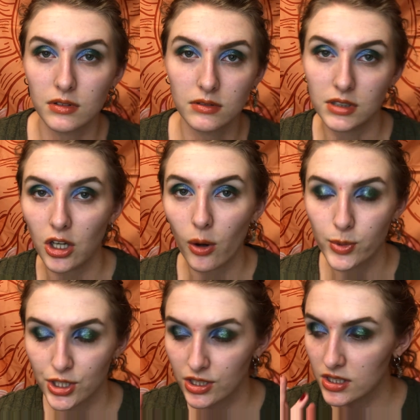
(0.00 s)
the
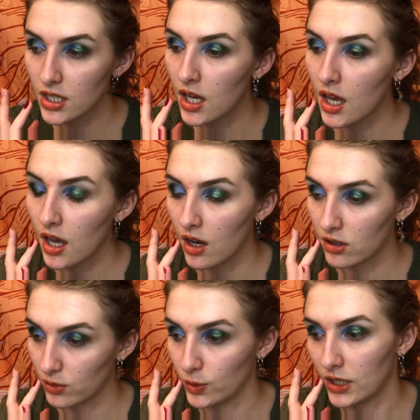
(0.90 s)
options
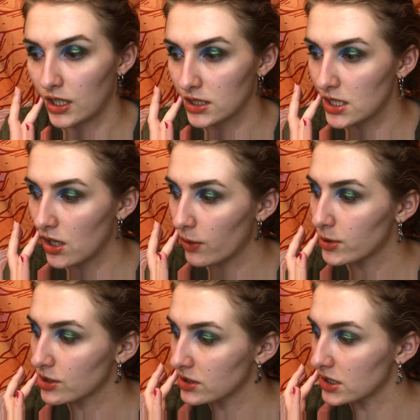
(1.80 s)
or what are the
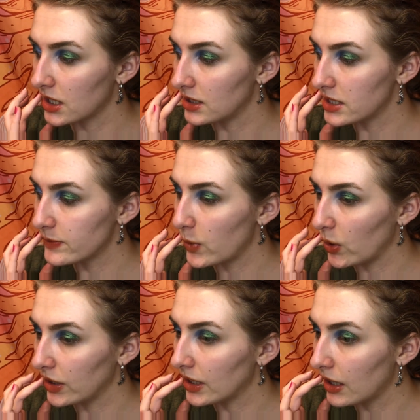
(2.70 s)
options at this
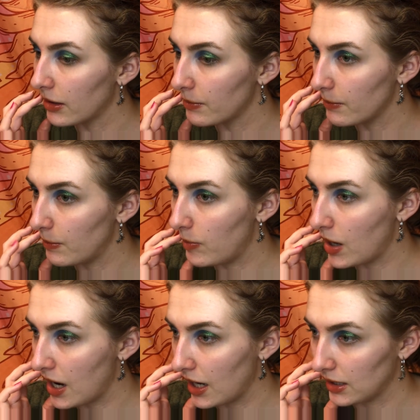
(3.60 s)
point,
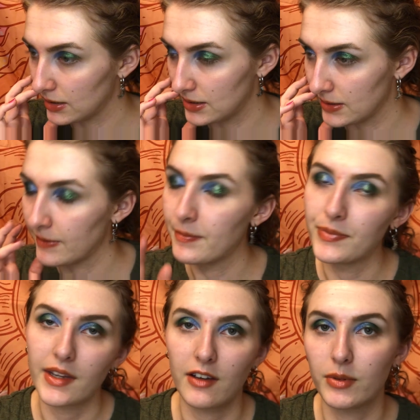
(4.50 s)
but
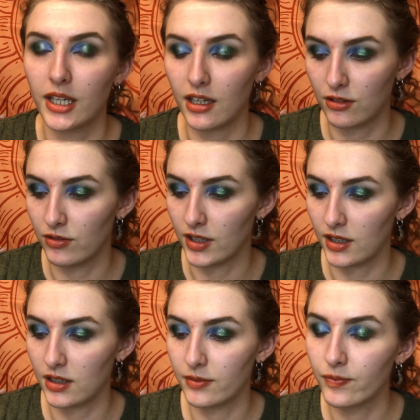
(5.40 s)
I've been kind of
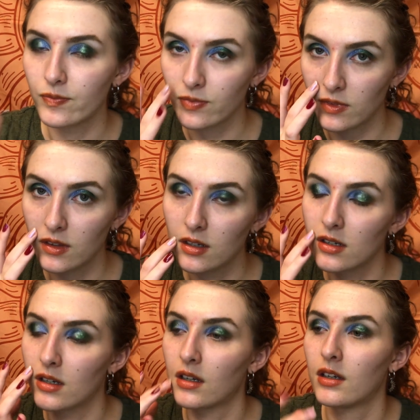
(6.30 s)
like
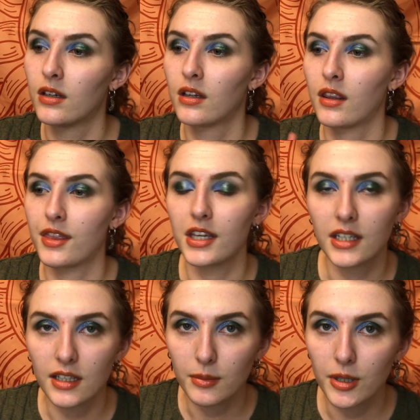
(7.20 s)

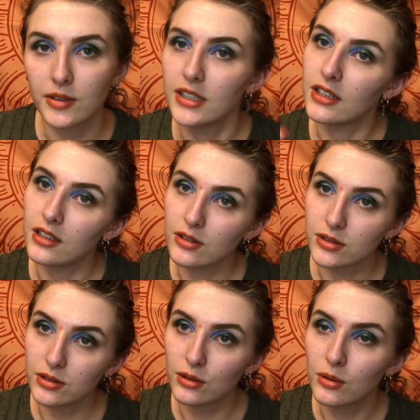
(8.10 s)
thinking about it. And
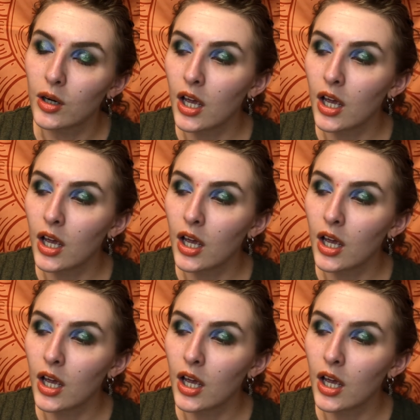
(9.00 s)
also